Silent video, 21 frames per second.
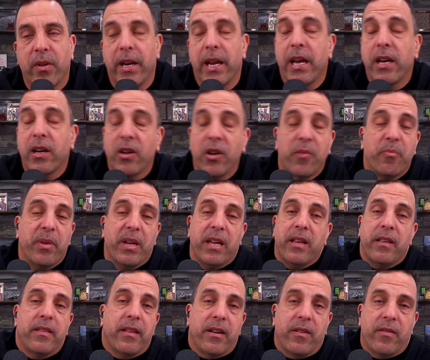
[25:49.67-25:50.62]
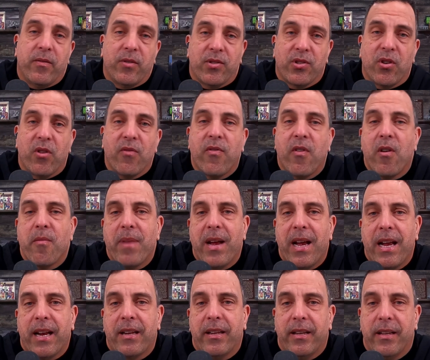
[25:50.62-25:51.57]
it could be that it was so far
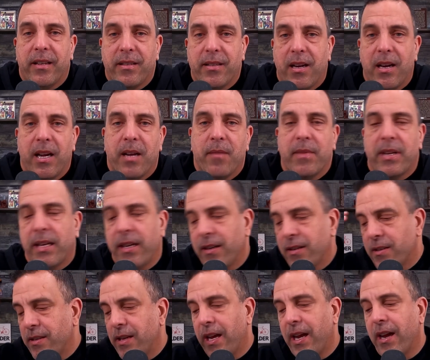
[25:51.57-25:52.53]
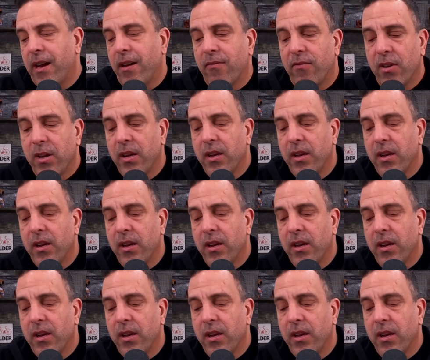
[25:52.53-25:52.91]
back in time that he doesn't have